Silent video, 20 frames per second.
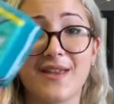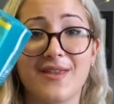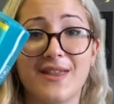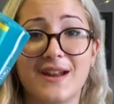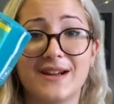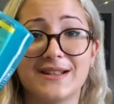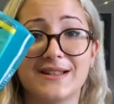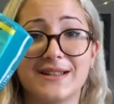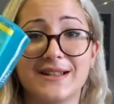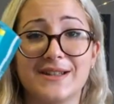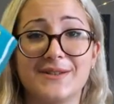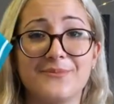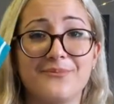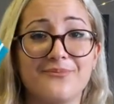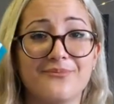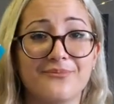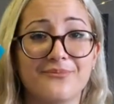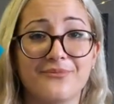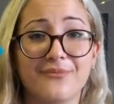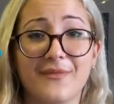That is it.
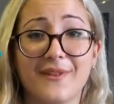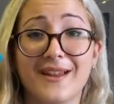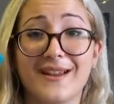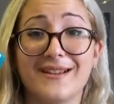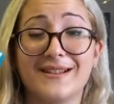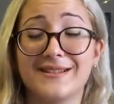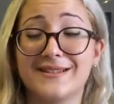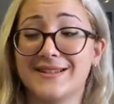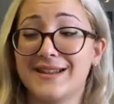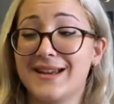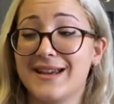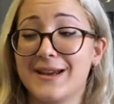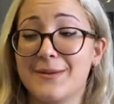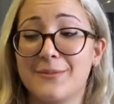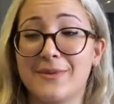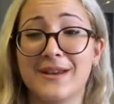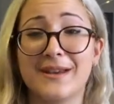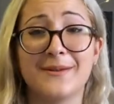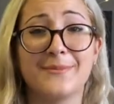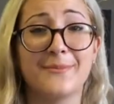It's like a
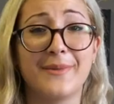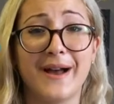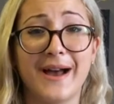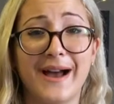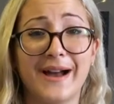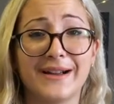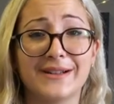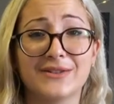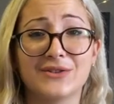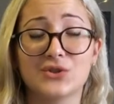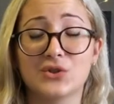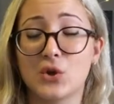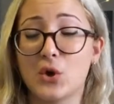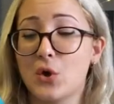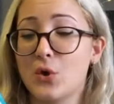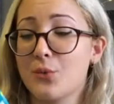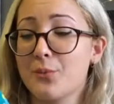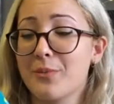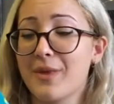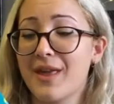big pack, so
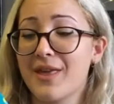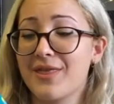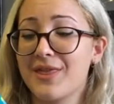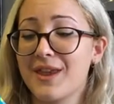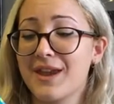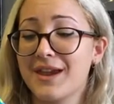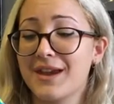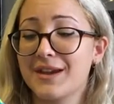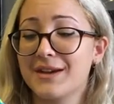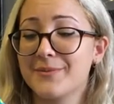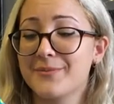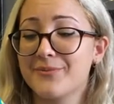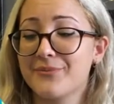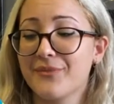I think